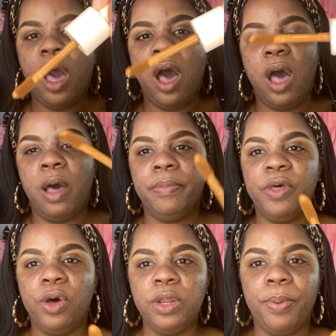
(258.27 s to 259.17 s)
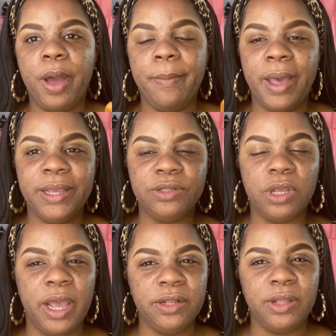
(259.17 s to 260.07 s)
The only problem
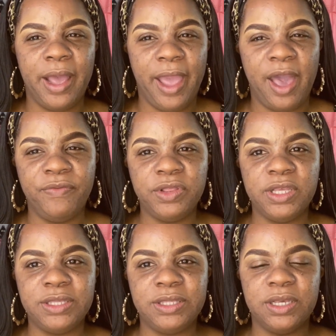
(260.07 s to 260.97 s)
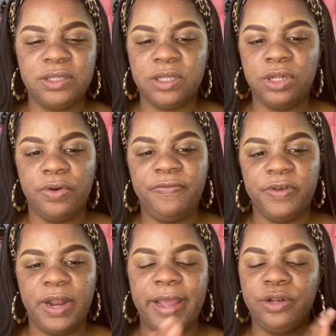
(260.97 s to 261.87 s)
I have with this is the doe
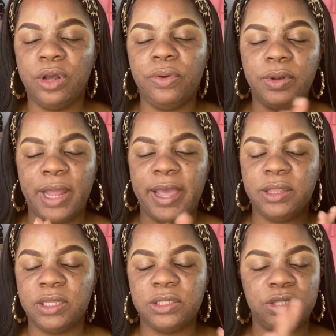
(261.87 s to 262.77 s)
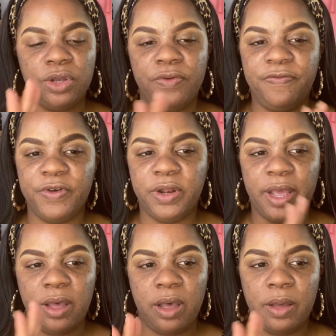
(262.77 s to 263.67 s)
foot. I don't like this doe
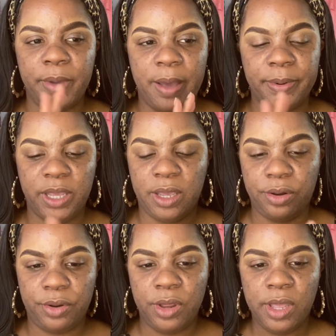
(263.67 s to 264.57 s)
foot applicator.